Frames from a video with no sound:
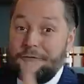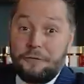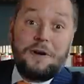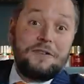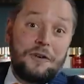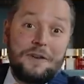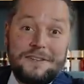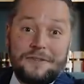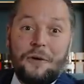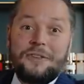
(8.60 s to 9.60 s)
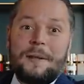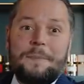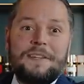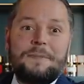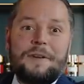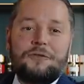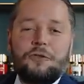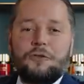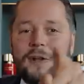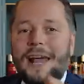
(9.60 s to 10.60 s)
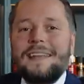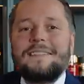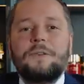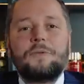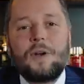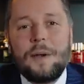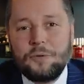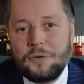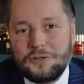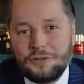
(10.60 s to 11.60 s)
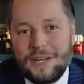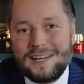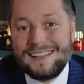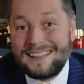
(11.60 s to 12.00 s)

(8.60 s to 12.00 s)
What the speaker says: If you are enjoying this content, please make sure to like and subscribe to this channel.